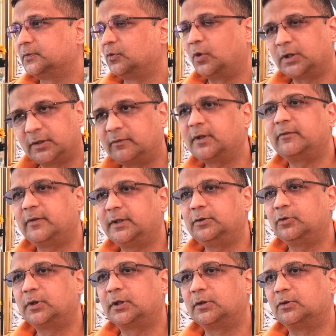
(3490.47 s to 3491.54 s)
whatever way
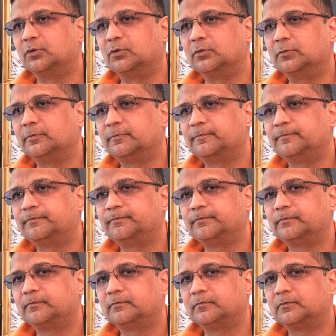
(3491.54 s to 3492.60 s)
you can do,
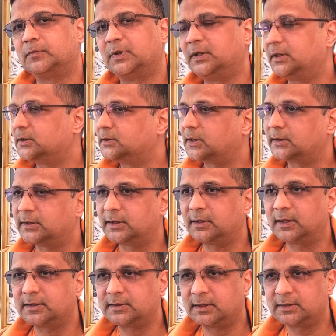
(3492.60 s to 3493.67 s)
it is nothing
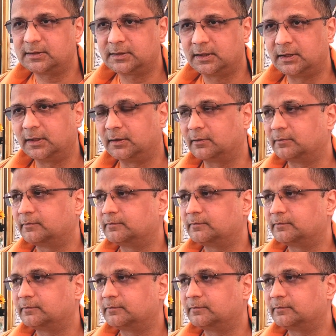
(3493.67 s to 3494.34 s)
less than stealing.